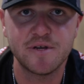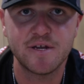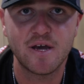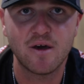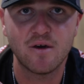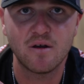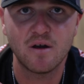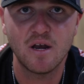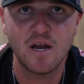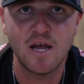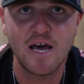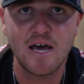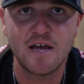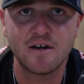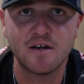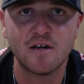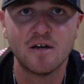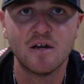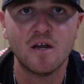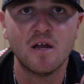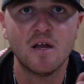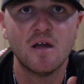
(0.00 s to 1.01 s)
and down a
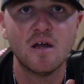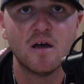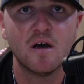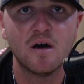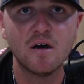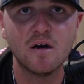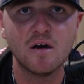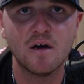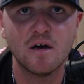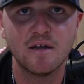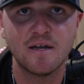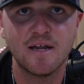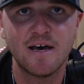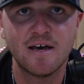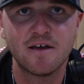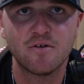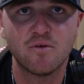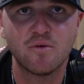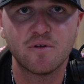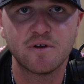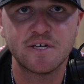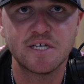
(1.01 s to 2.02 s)
ladder a
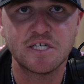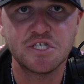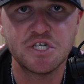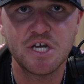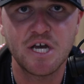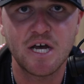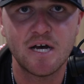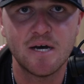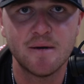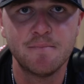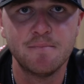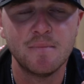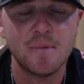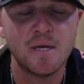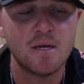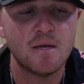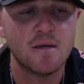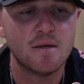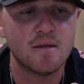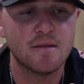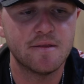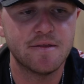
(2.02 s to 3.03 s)
lot on a job.
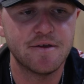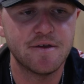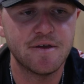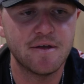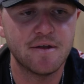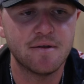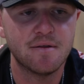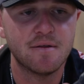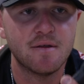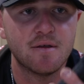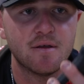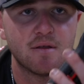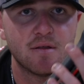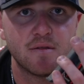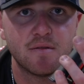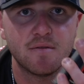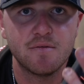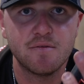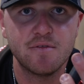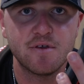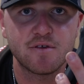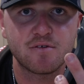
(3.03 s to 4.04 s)
Then
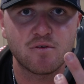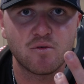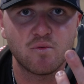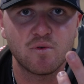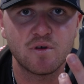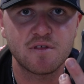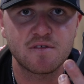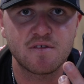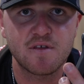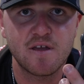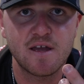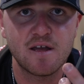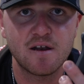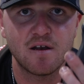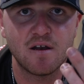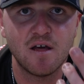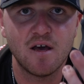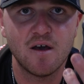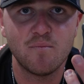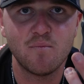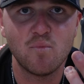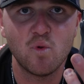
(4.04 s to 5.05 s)
this will withstand a
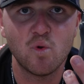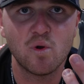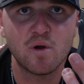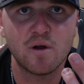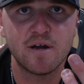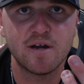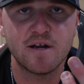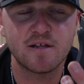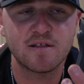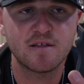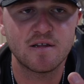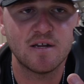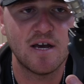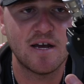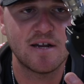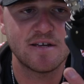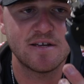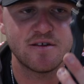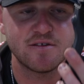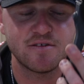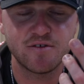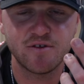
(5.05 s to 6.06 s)
lot more, and it's a
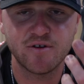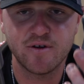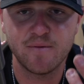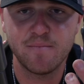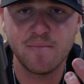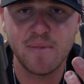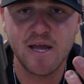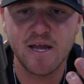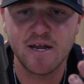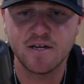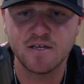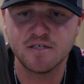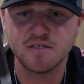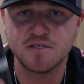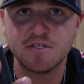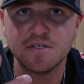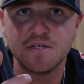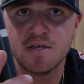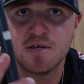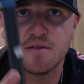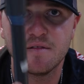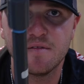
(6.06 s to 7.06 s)
lot easier to
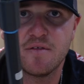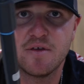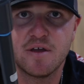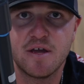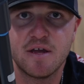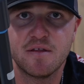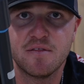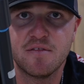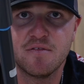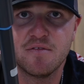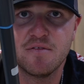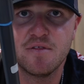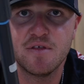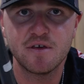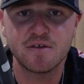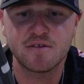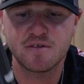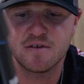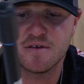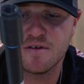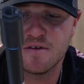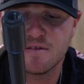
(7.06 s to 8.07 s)
manage than
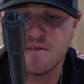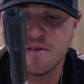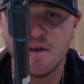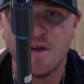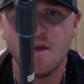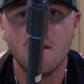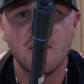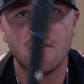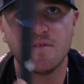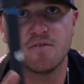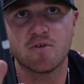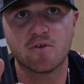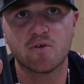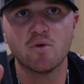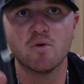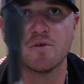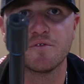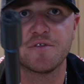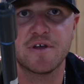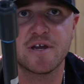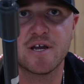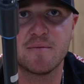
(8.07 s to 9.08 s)
this is. The
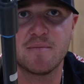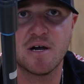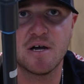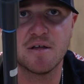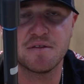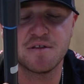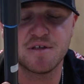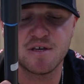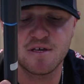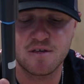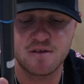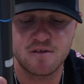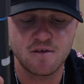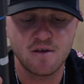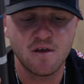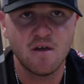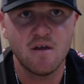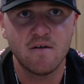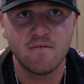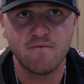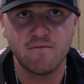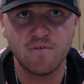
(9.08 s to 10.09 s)
cool thing about this
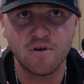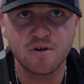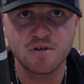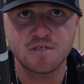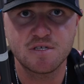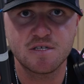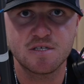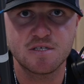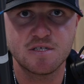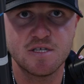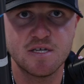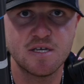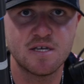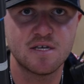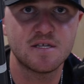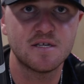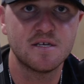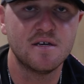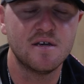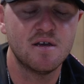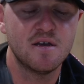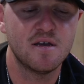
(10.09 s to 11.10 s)
versus
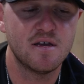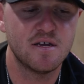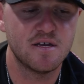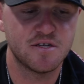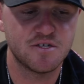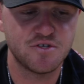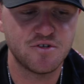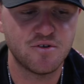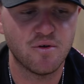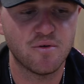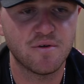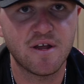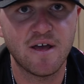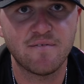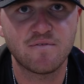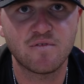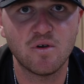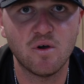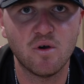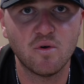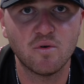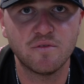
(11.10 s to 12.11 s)
this is you don't
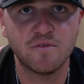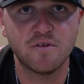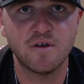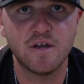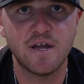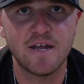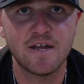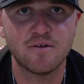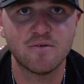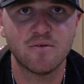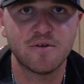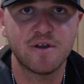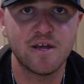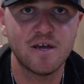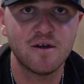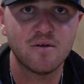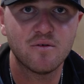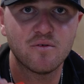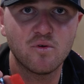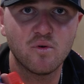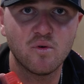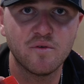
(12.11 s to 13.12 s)
have to hold the handle
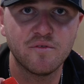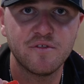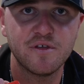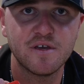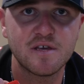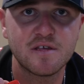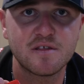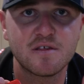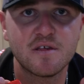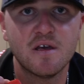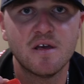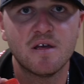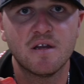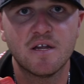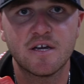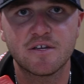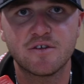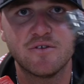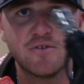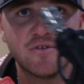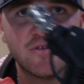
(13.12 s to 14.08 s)
down on this like you